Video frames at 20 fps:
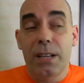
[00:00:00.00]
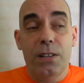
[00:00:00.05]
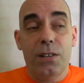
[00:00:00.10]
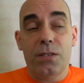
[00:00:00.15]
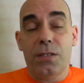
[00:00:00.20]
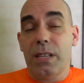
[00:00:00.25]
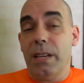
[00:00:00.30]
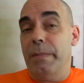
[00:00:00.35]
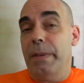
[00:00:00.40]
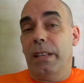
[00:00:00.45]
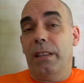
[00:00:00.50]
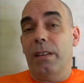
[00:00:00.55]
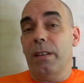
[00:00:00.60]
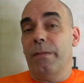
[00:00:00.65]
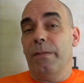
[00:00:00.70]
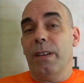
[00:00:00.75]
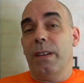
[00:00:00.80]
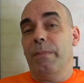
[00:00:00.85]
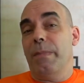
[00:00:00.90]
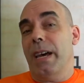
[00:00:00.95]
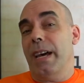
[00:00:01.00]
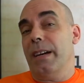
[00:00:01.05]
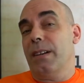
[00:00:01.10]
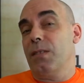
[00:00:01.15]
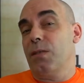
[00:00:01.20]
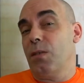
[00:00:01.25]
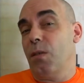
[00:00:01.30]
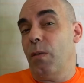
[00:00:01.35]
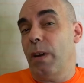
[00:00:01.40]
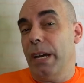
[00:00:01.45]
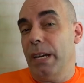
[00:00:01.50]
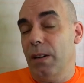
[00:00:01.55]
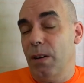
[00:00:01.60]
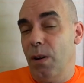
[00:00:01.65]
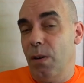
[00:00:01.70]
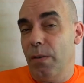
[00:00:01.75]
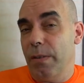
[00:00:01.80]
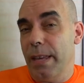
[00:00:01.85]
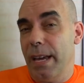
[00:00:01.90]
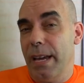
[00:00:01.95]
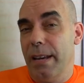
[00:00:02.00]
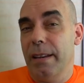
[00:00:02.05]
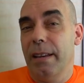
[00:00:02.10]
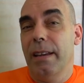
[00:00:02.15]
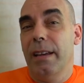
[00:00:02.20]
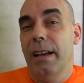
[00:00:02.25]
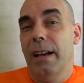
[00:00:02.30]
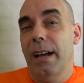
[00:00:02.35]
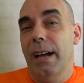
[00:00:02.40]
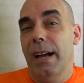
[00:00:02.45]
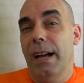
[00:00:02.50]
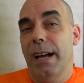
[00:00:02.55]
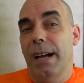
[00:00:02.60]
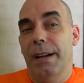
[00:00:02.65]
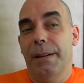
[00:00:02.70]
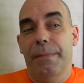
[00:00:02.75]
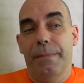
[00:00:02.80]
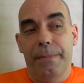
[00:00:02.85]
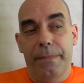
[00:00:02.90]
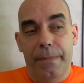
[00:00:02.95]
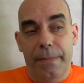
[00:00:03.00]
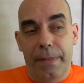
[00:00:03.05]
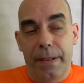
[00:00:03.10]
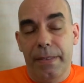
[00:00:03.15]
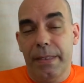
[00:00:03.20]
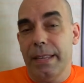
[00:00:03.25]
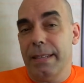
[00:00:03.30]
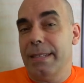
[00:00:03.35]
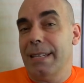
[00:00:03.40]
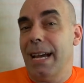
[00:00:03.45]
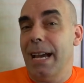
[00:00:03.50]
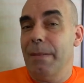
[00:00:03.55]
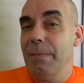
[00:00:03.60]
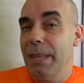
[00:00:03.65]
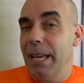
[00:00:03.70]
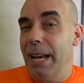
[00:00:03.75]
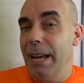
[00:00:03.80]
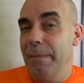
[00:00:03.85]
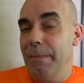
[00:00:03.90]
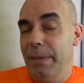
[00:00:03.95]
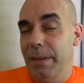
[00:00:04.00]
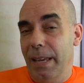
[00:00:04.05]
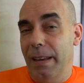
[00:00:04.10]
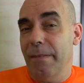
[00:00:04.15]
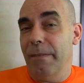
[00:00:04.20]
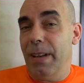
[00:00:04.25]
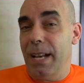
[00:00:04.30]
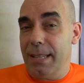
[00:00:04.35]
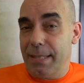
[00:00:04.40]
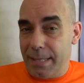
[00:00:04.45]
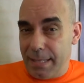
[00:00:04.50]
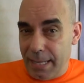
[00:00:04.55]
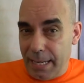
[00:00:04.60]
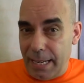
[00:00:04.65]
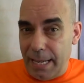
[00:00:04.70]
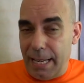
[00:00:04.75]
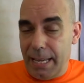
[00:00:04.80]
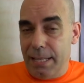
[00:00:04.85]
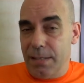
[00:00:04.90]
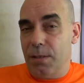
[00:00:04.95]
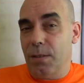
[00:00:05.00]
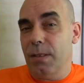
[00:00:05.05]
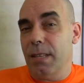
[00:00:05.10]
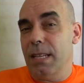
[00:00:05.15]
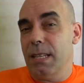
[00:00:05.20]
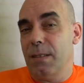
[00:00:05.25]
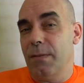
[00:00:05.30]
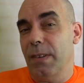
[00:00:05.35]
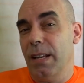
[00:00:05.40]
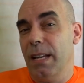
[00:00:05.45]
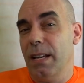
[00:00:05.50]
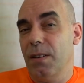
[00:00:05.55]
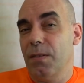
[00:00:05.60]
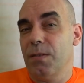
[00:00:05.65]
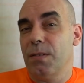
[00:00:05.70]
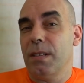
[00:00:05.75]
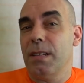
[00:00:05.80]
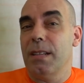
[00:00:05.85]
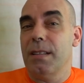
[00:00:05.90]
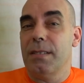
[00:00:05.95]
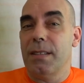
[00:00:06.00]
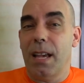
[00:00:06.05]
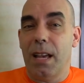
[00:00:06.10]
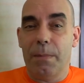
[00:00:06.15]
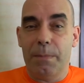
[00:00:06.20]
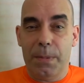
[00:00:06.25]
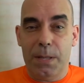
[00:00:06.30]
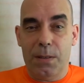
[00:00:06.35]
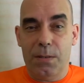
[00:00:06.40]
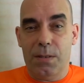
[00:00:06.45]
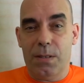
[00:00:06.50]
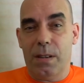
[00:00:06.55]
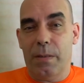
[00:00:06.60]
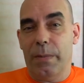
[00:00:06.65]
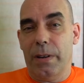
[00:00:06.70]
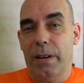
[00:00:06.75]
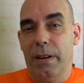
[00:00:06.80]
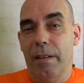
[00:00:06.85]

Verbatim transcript: Just give me a little feedback so I know that um, the time that I'm investing into these videos is helping you somewhat.